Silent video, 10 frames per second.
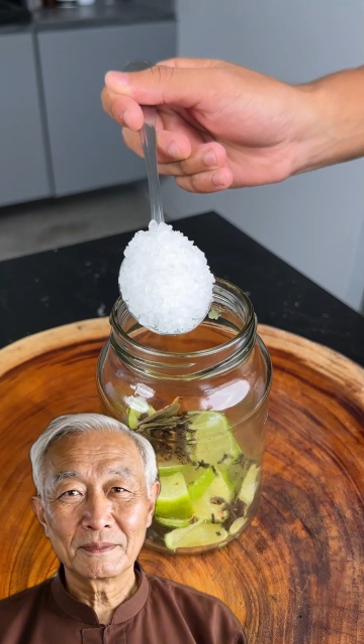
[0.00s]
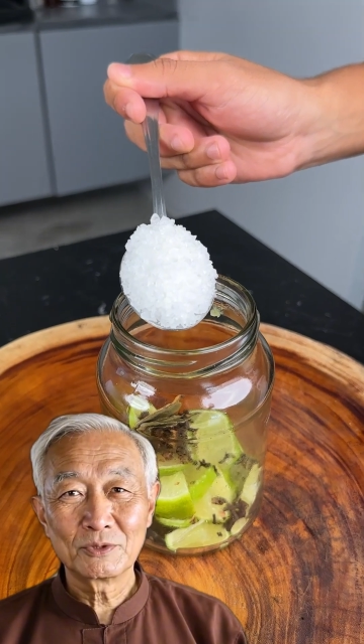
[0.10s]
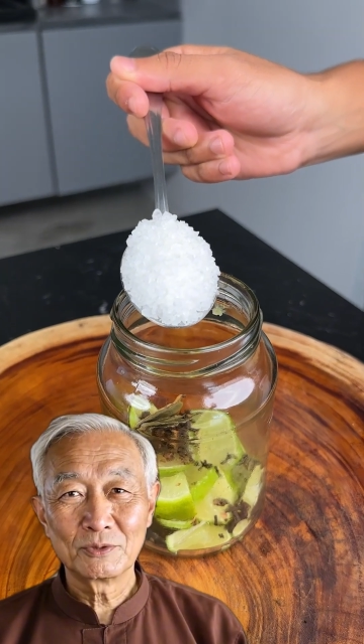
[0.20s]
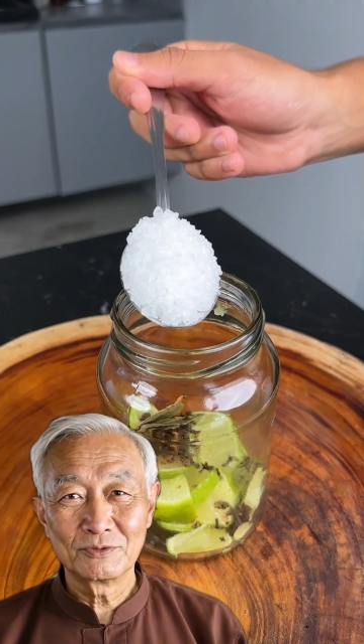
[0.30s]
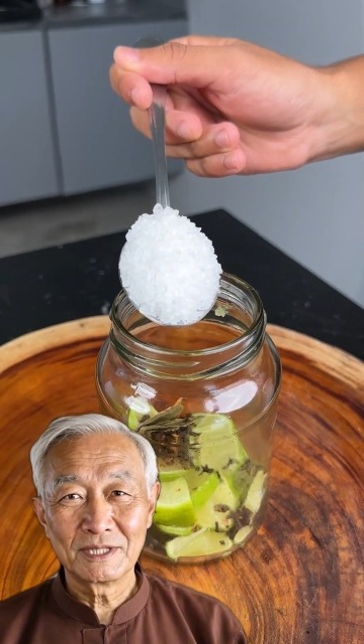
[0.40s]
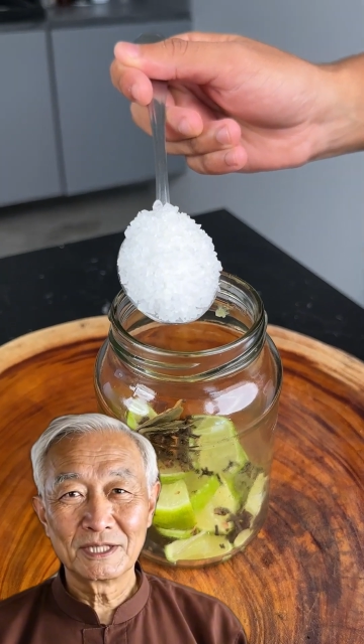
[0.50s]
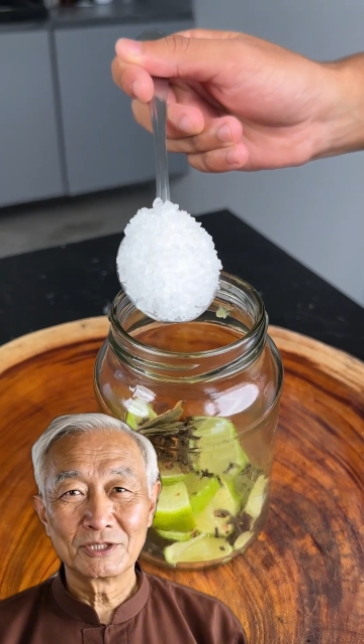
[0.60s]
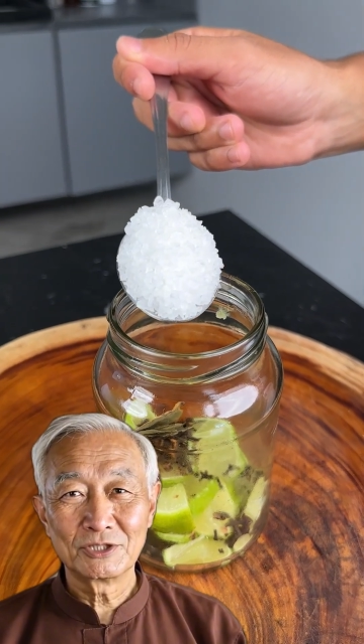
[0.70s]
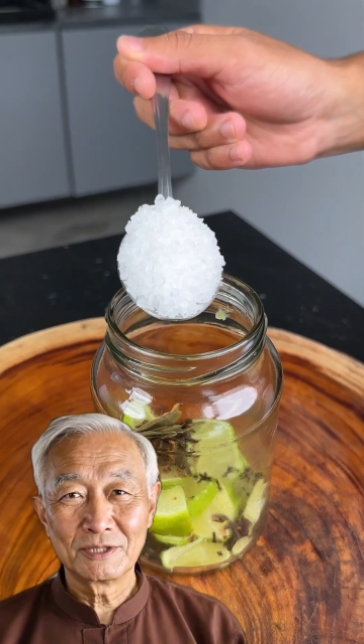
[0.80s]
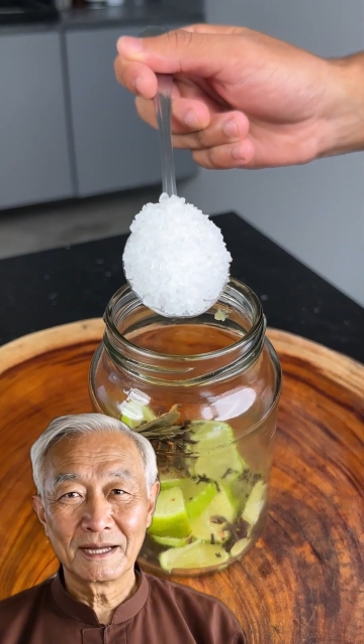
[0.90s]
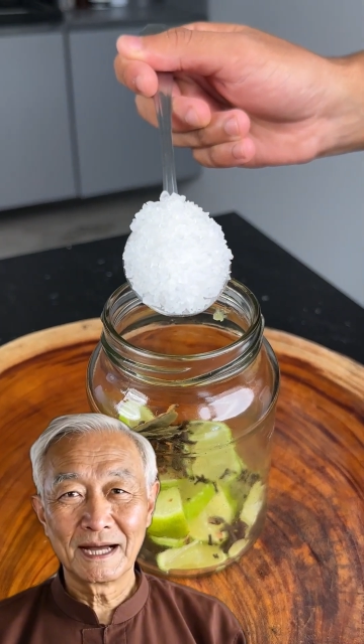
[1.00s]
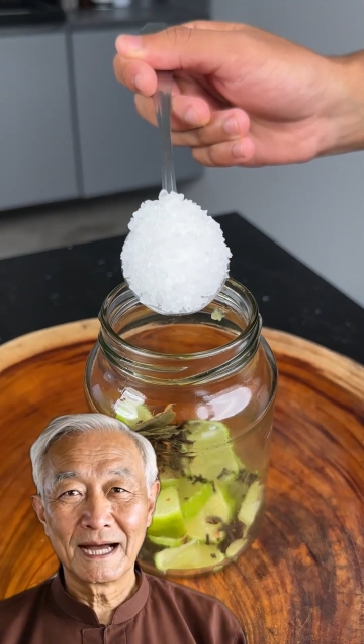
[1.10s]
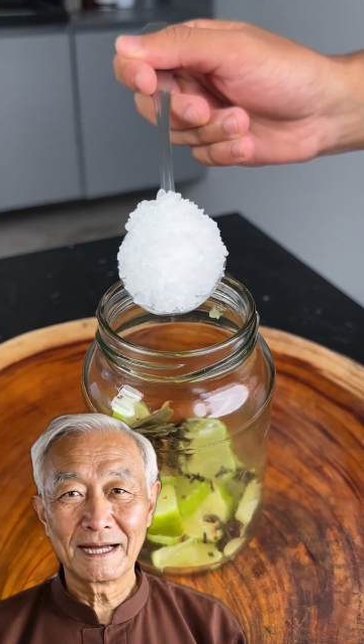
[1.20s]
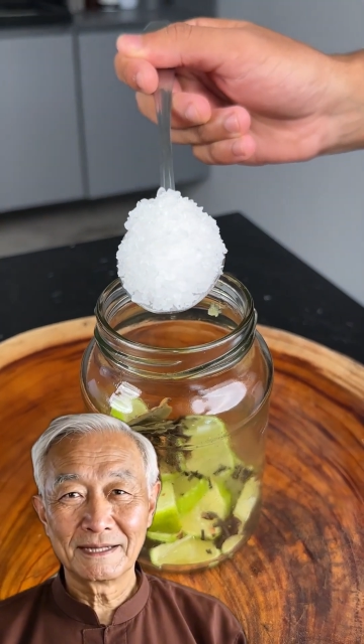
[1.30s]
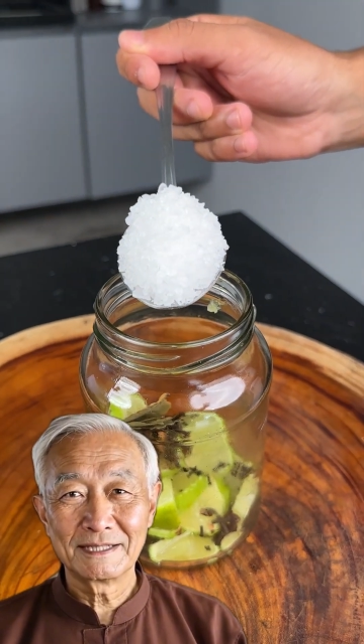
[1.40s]
To finish,
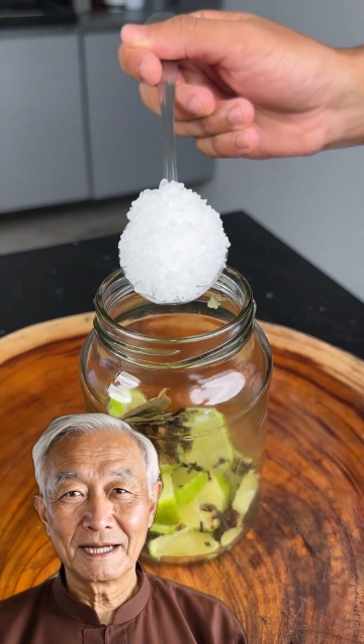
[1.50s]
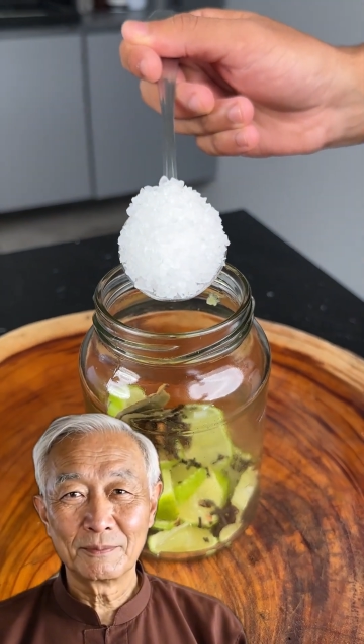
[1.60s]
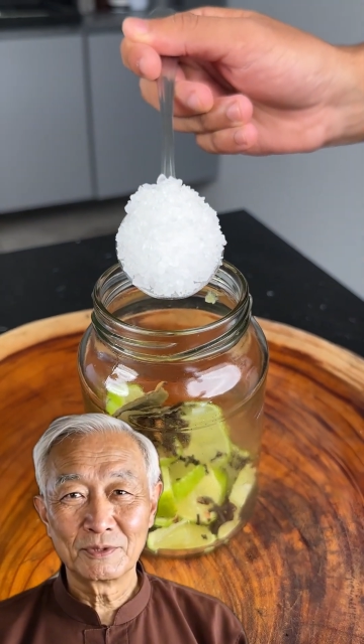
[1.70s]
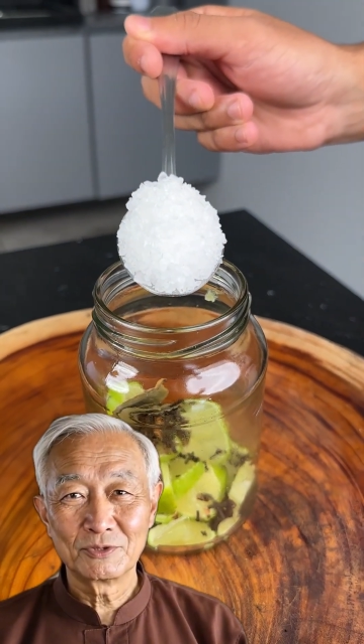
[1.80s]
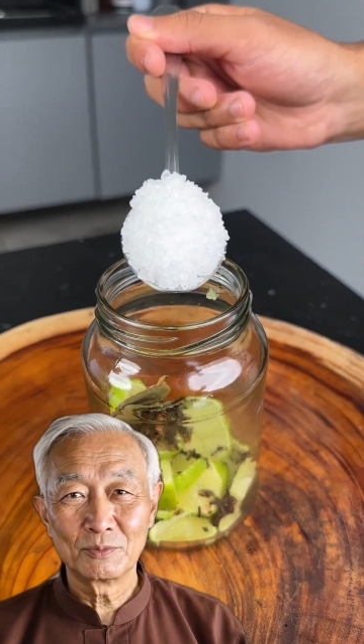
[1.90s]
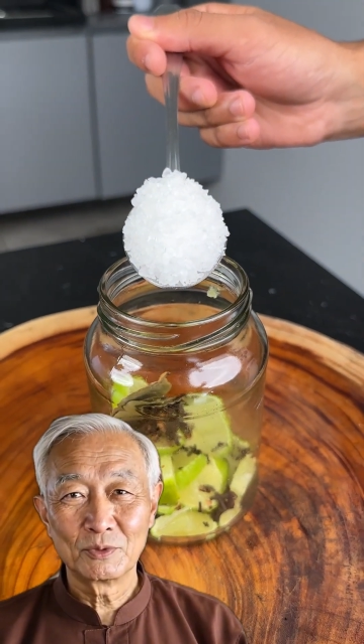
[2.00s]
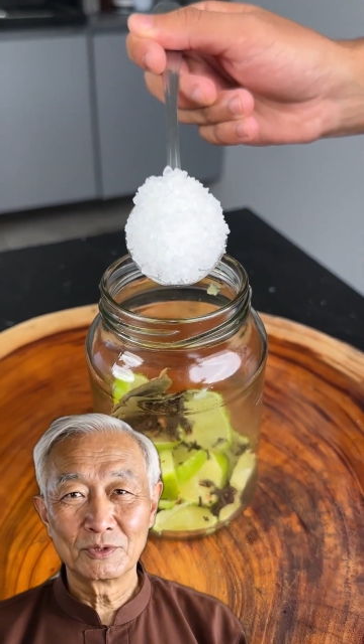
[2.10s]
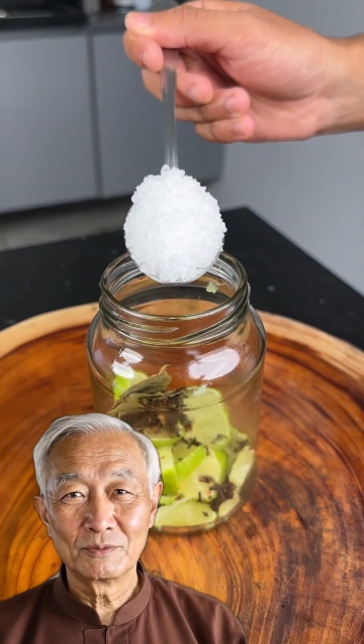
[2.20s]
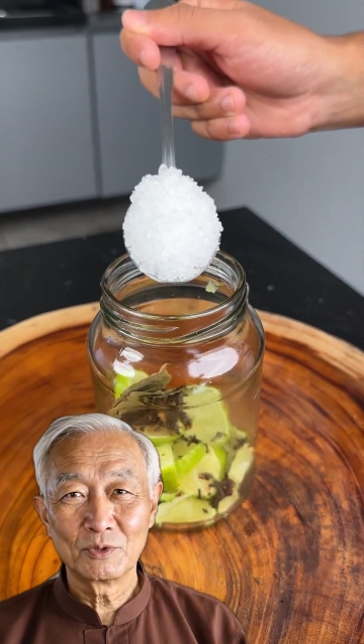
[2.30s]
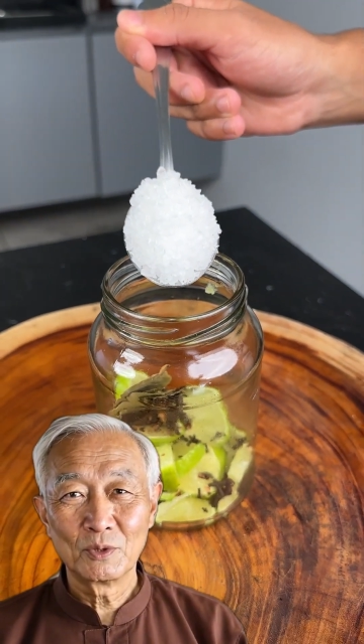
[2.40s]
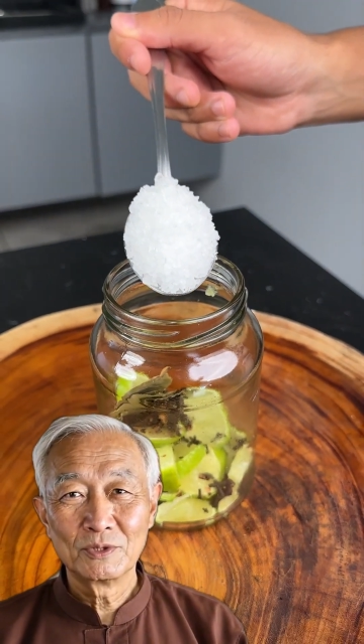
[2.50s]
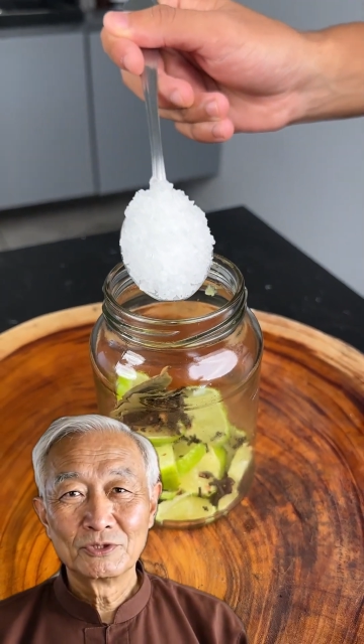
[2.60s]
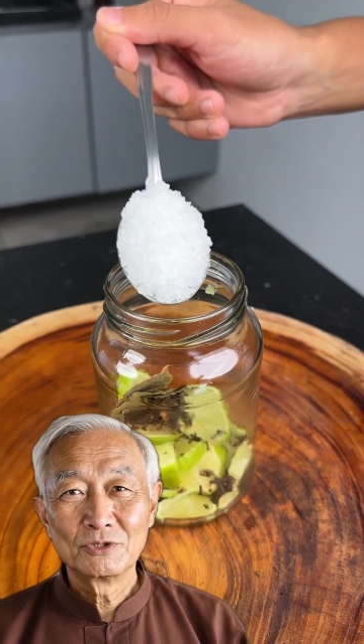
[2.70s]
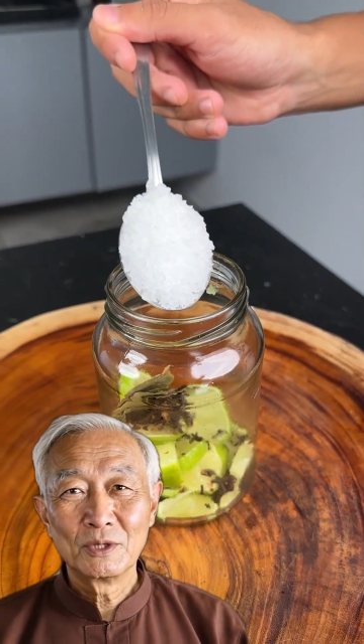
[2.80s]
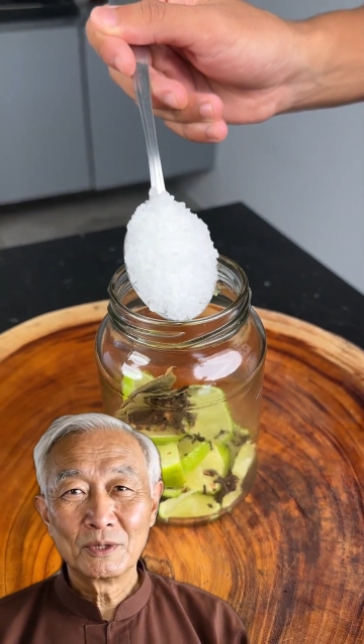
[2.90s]
add a tablespoon of coarse
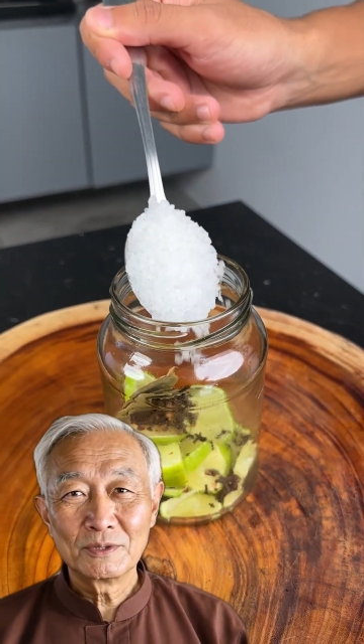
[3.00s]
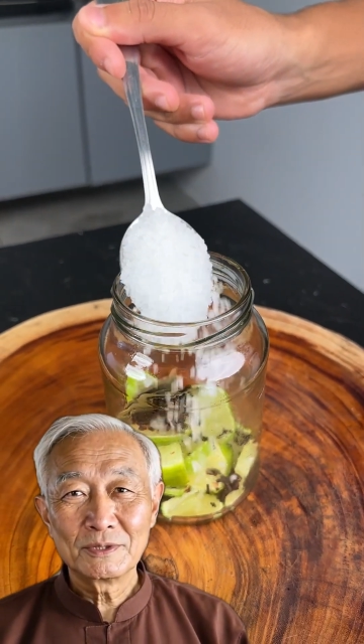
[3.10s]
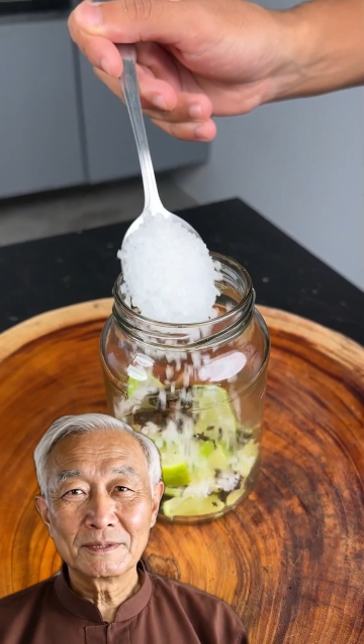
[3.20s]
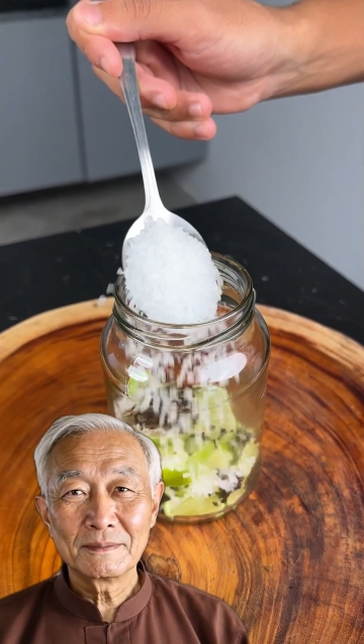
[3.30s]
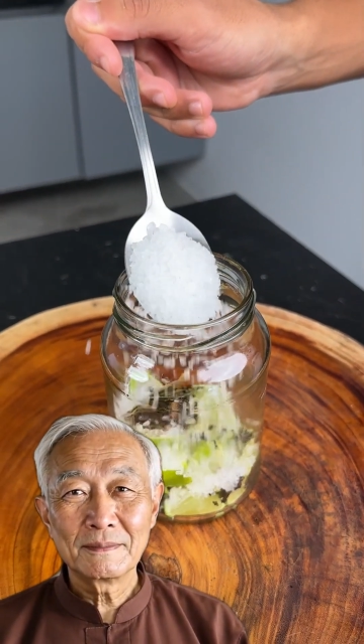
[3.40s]
salt.